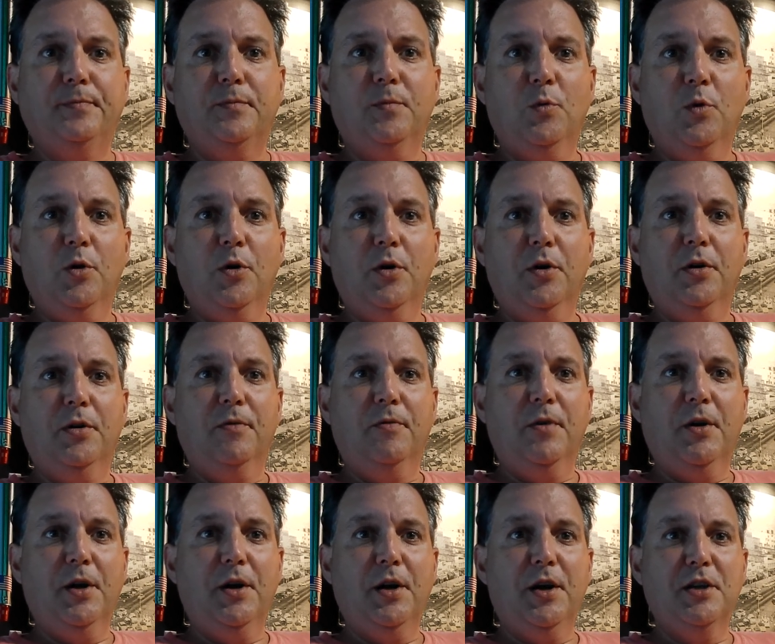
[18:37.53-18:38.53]
We'll go to the
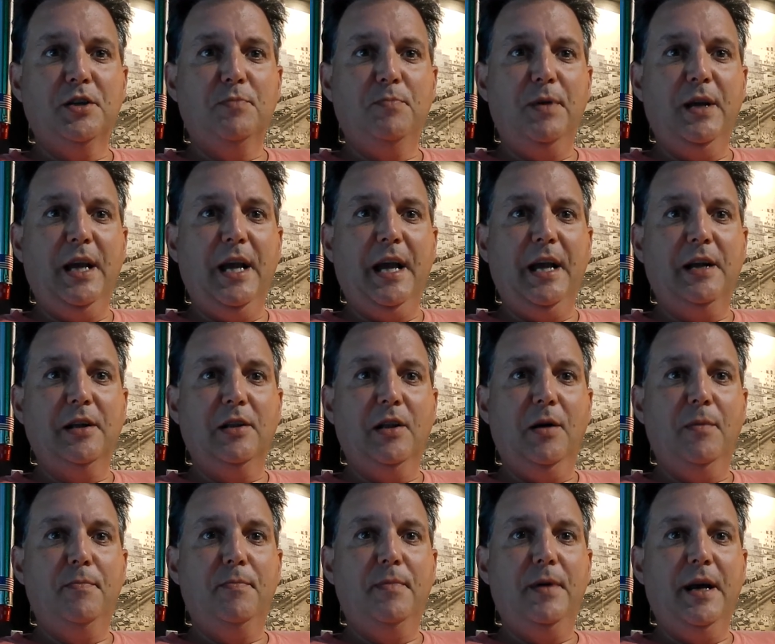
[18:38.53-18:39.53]
very nice BA
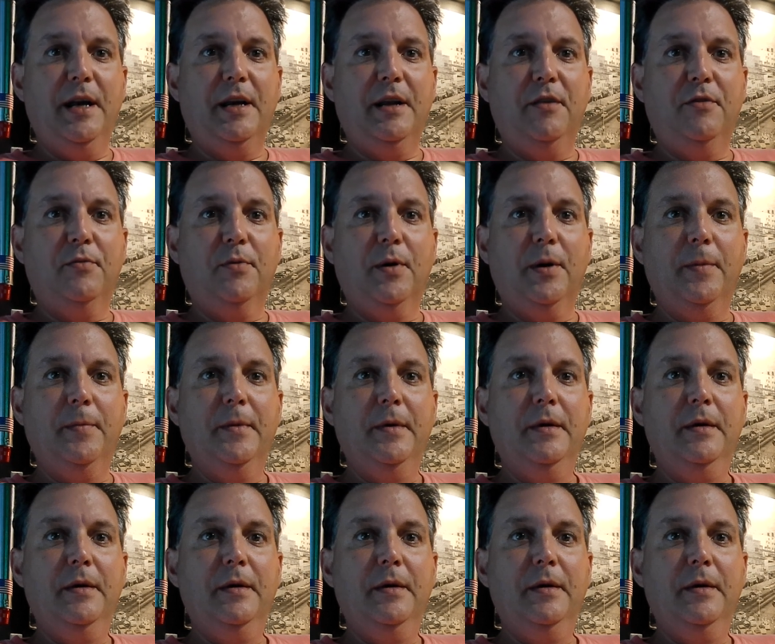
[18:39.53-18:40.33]
Club at Heathrow